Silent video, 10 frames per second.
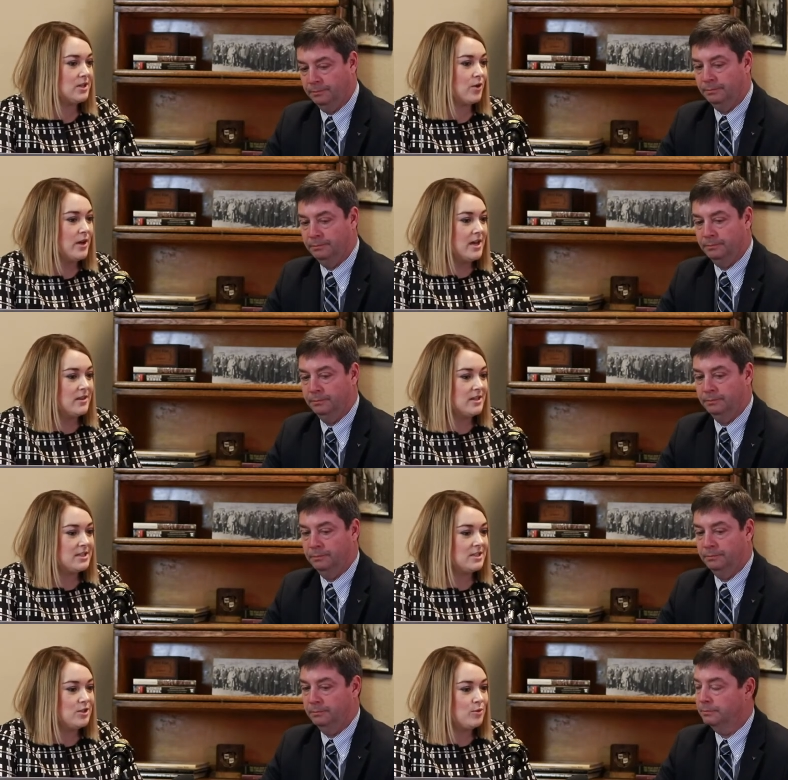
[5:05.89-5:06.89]
Speaker 1: So
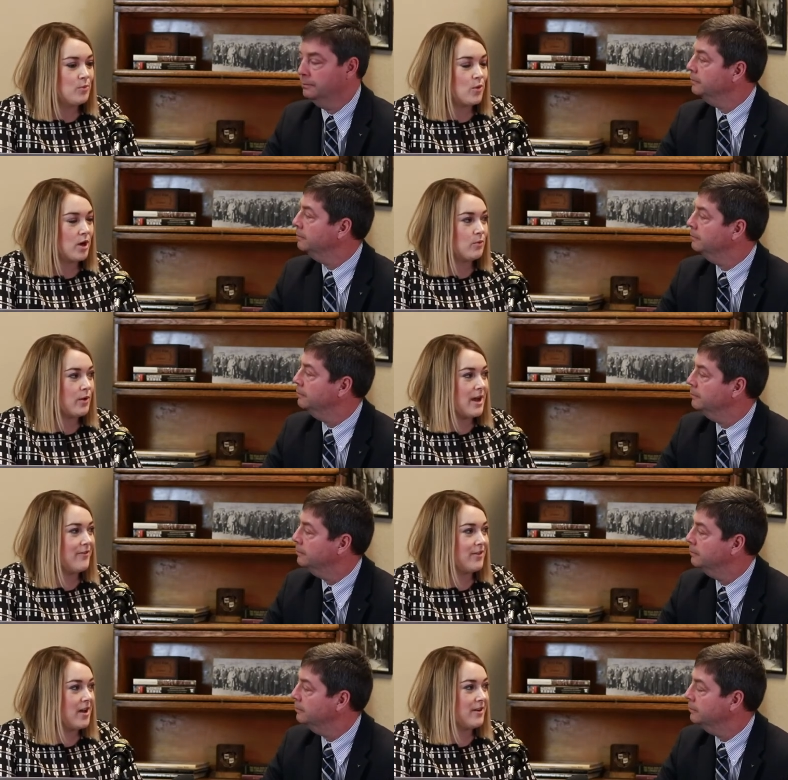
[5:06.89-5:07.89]
this new board will
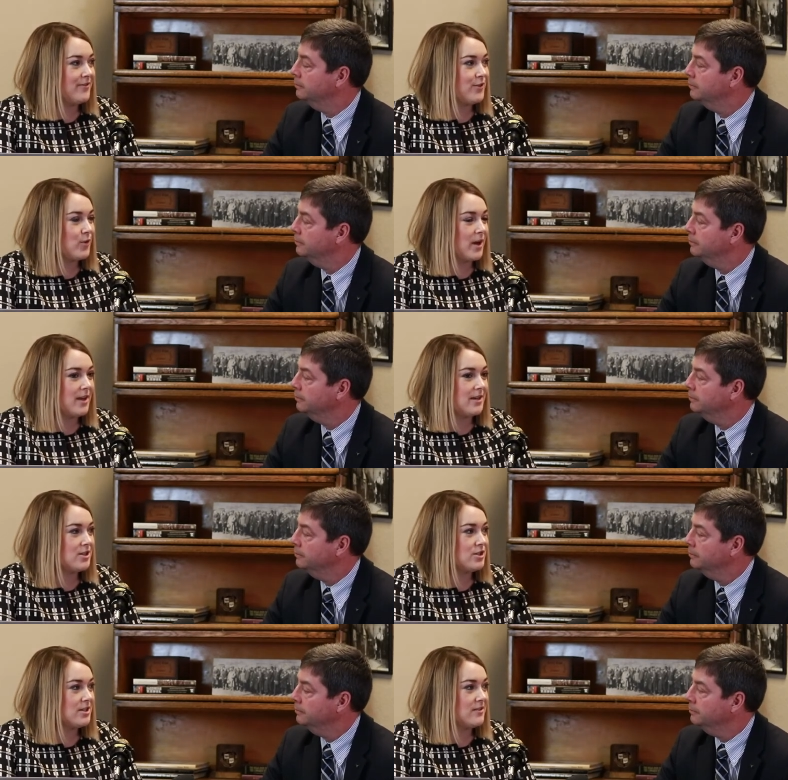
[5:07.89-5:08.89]
have a lot of great
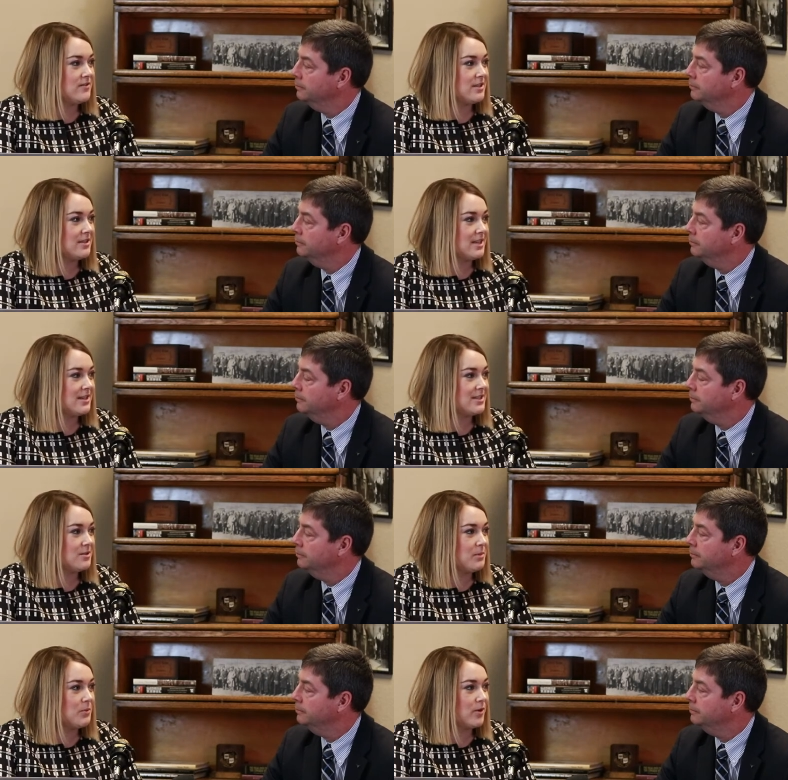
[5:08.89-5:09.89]
initiatives and
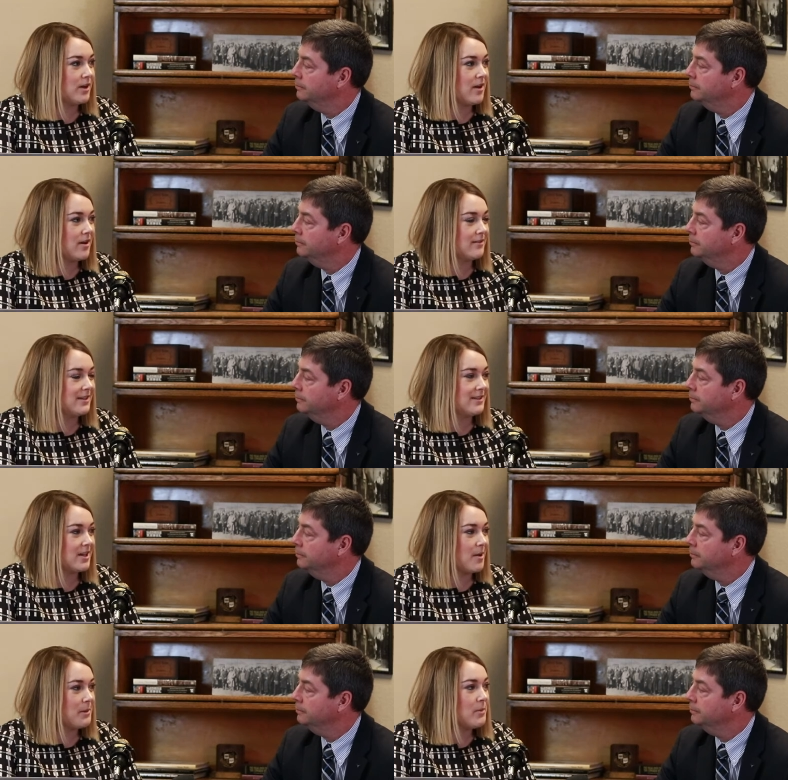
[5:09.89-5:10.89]
things to be working on in
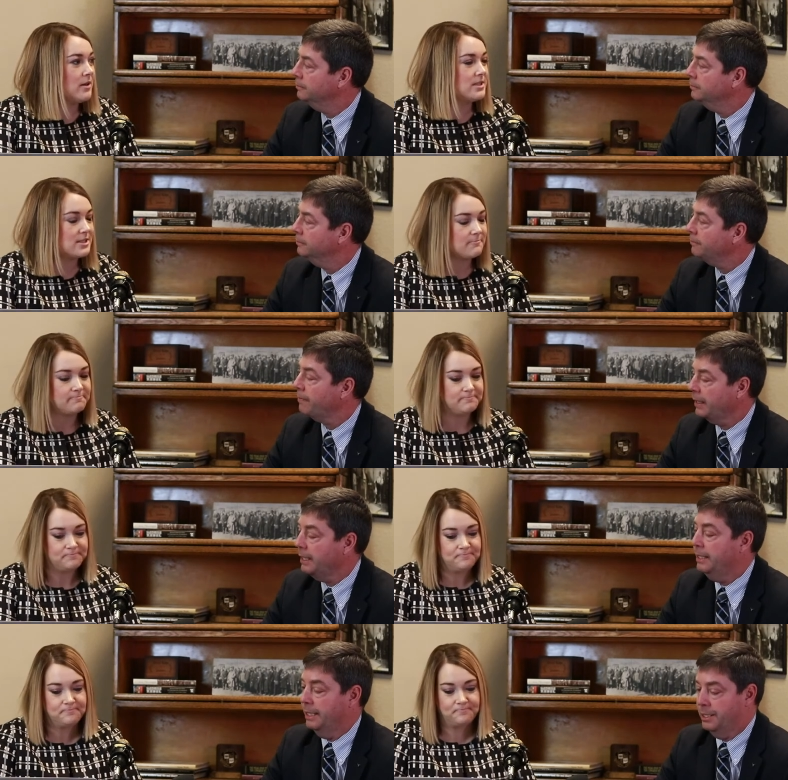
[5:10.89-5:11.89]
the coming months.
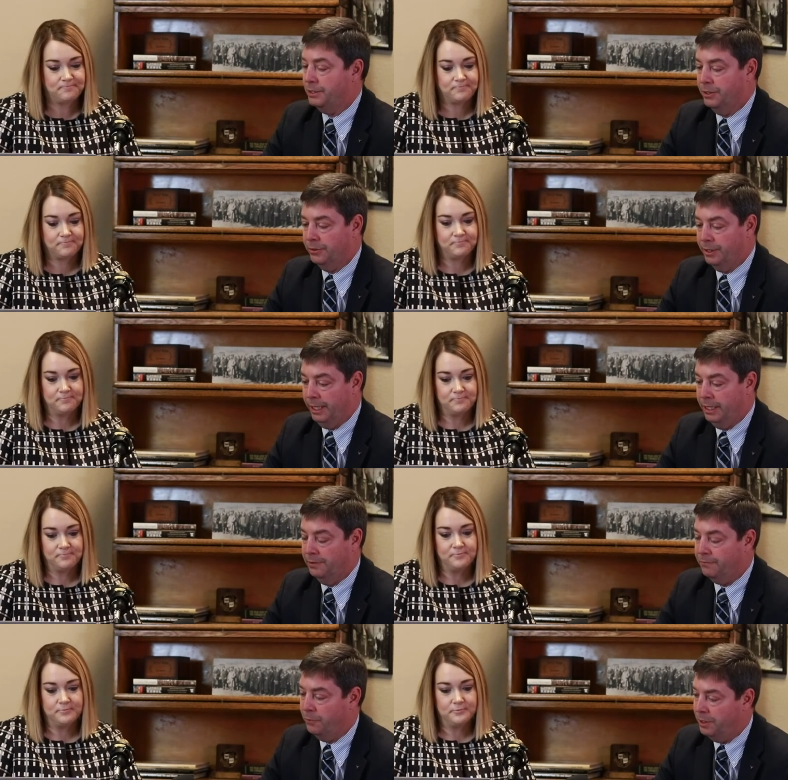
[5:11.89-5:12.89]
Speaker 2: Yeah, certainly.
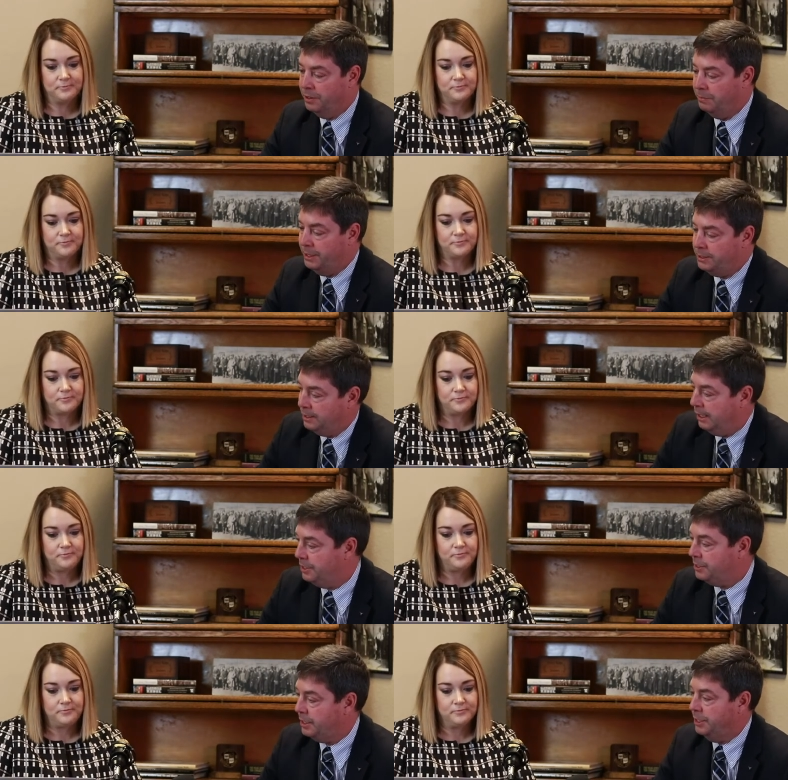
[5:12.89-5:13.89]
And if one of the pieces of
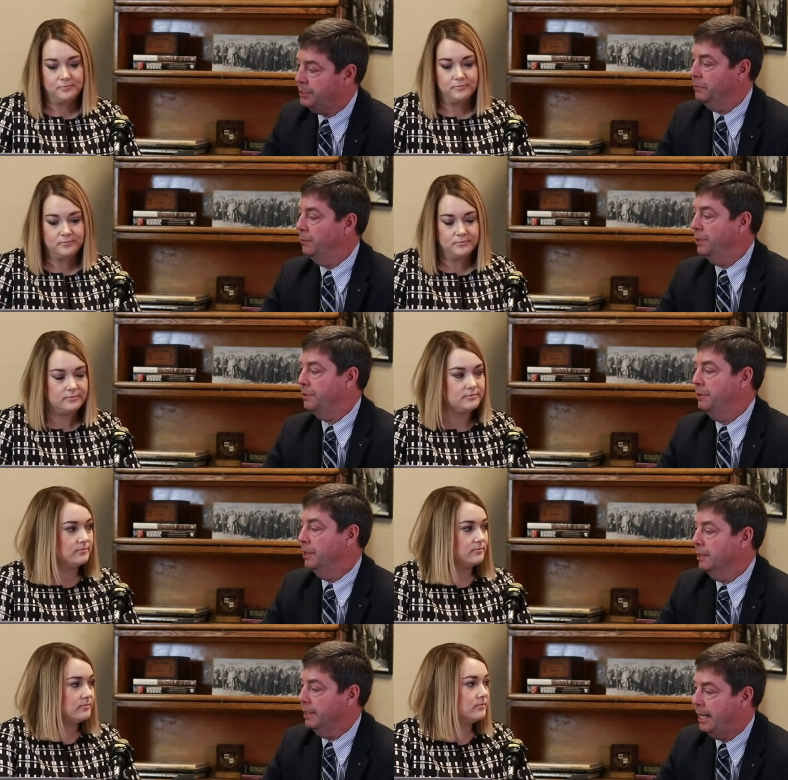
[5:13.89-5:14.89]
legislation with
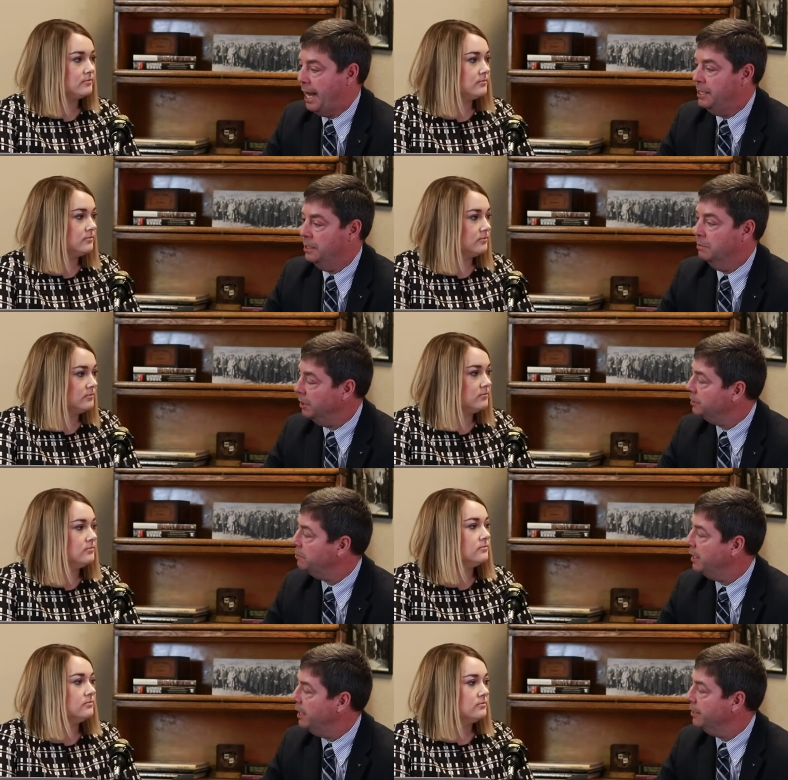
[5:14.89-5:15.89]
uh, adding a
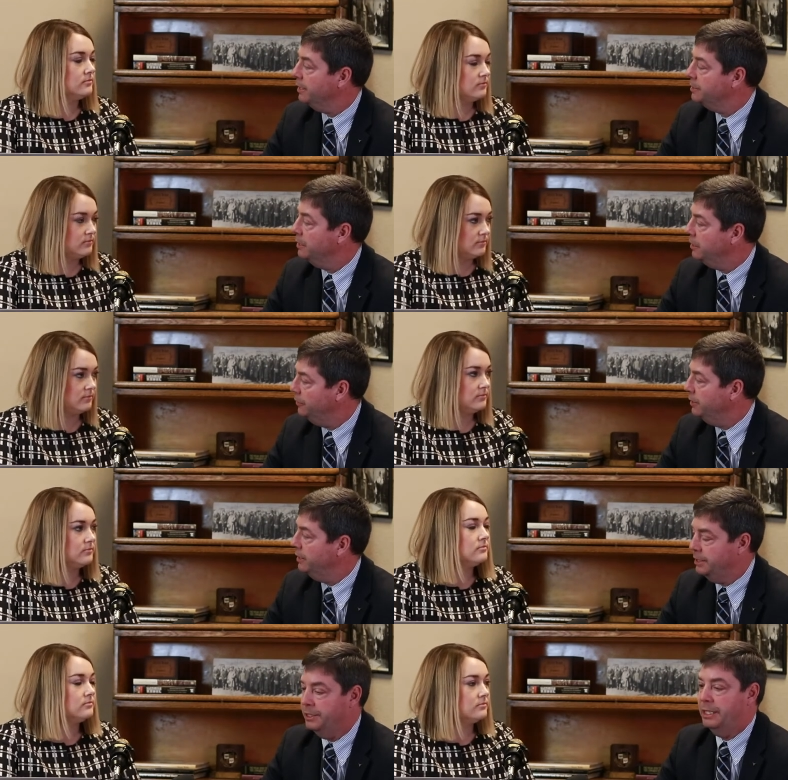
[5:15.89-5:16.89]
multiplier gets
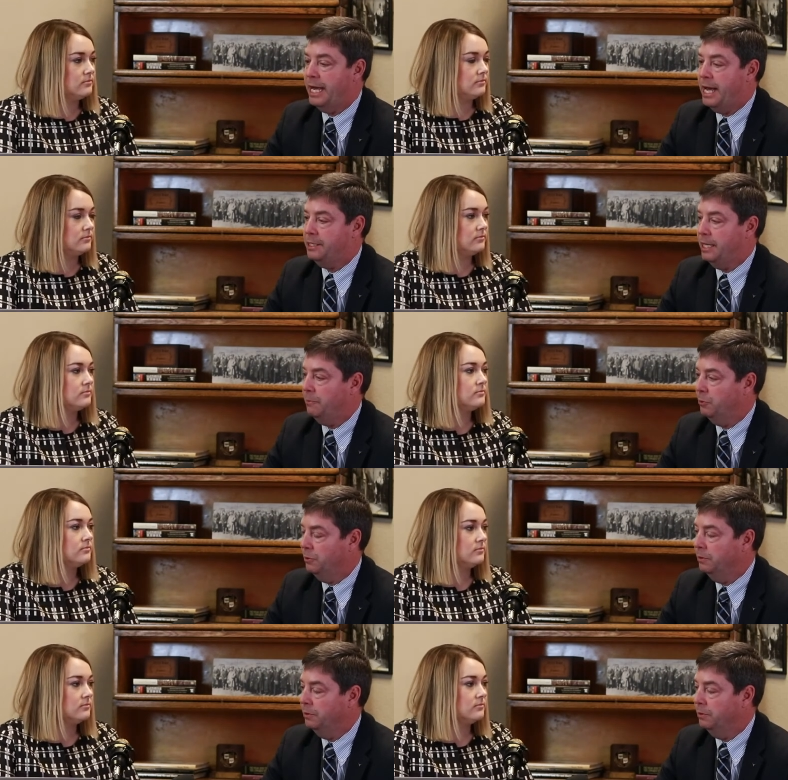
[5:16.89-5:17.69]
included into that, that